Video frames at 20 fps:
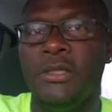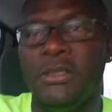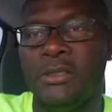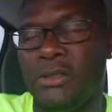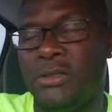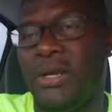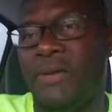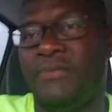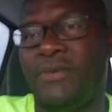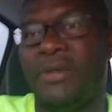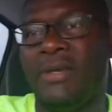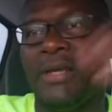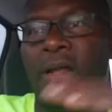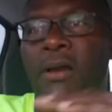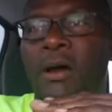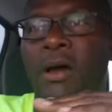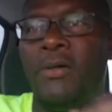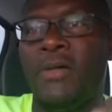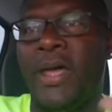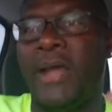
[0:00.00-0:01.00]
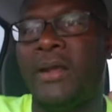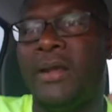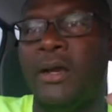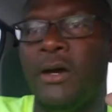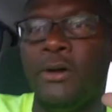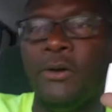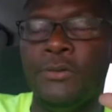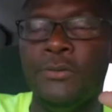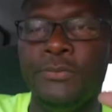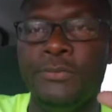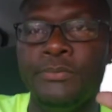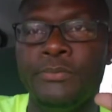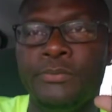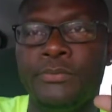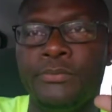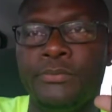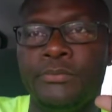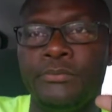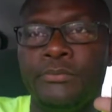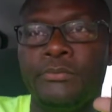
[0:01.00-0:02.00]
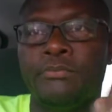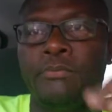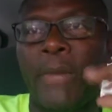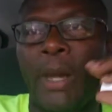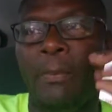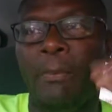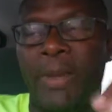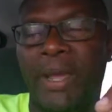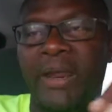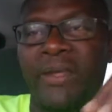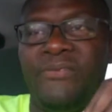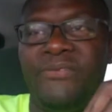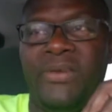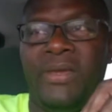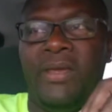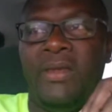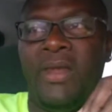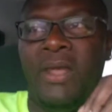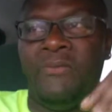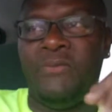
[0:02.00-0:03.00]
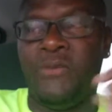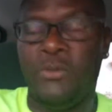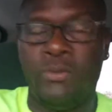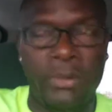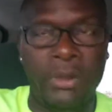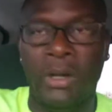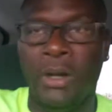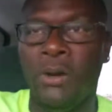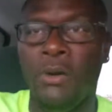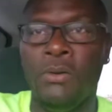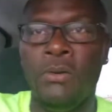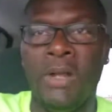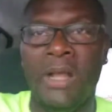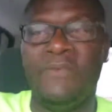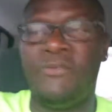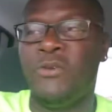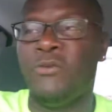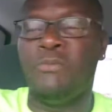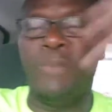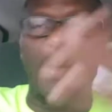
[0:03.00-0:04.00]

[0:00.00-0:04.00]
So you have to let all that go. Benefit if you've